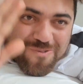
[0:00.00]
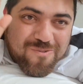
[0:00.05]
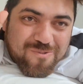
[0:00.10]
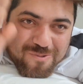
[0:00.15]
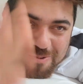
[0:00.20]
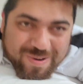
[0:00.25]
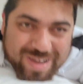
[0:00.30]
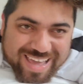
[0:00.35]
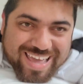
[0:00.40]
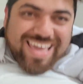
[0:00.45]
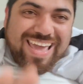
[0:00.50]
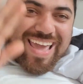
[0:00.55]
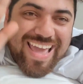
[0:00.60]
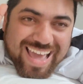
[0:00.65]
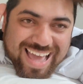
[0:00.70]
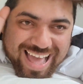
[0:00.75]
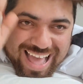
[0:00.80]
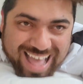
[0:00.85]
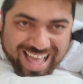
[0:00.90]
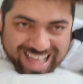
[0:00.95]

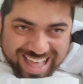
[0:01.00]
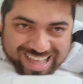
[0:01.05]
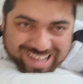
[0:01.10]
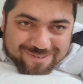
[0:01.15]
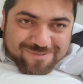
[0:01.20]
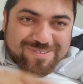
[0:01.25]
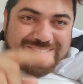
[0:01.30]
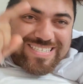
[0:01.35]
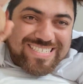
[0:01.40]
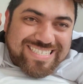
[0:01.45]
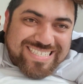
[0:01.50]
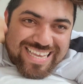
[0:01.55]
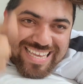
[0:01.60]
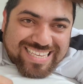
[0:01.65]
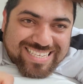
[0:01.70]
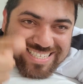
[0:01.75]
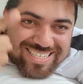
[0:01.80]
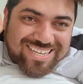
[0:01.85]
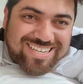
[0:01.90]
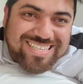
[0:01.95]
We have
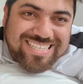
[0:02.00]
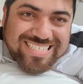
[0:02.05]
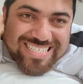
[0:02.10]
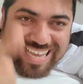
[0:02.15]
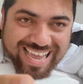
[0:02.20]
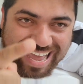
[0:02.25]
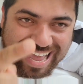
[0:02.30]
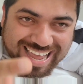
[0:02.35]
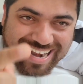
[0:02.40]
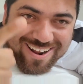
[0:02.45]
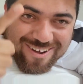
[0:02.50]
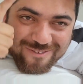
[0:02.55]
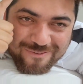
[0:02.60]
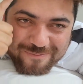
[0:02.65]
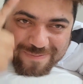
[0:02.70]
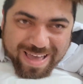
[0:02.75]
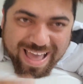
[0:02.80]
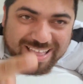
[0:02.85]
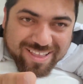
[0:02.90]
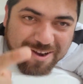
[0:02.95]
season 10
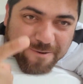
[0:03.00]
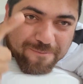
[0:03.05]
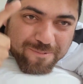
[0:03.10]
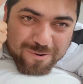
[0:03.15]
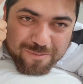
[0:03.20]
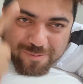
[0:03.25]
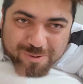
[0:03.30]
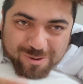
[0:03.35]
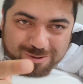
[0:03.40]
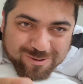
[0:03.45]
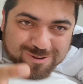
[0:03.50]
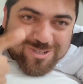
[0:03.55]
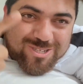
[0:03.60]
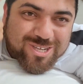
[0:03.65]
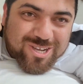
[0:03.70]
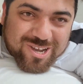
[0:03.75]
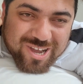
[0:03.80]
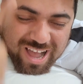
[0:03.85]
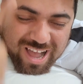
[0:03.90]
of Vanderpump Rules